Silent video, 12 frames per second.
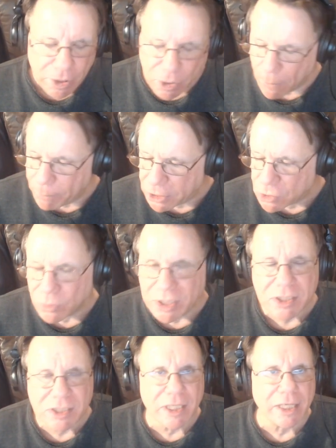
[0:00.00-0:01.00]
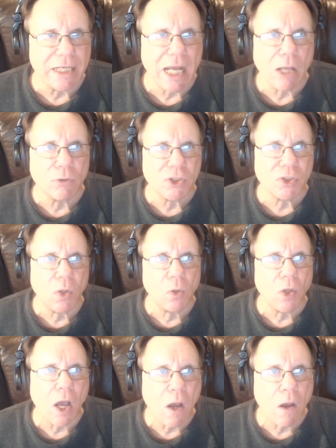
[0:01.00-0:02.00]
between sitting out so
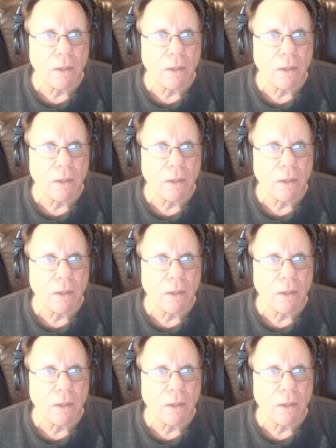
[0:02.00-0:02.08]
long,